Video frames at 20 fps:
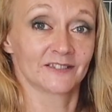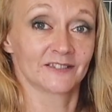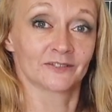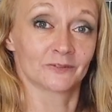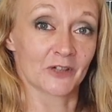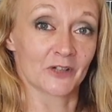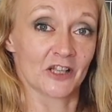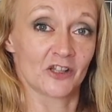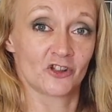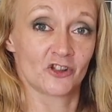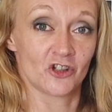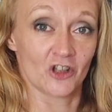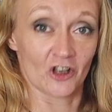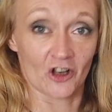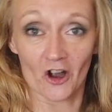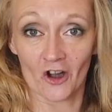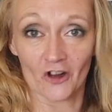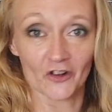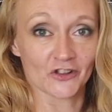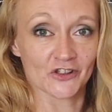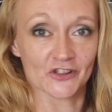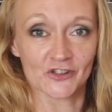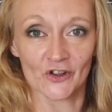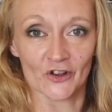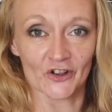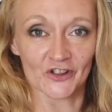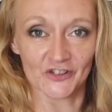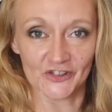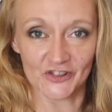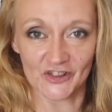which you cut to
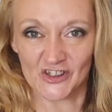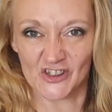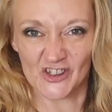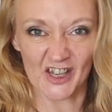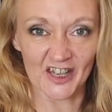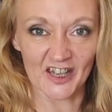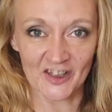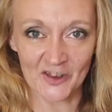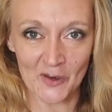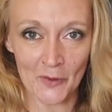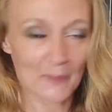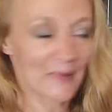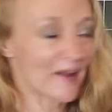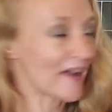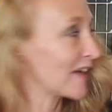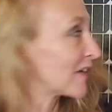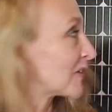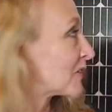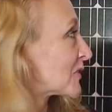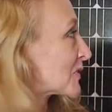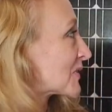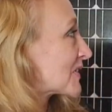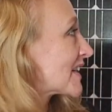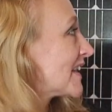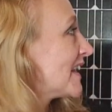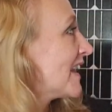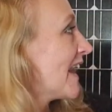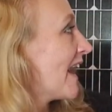size and you stick in your panels,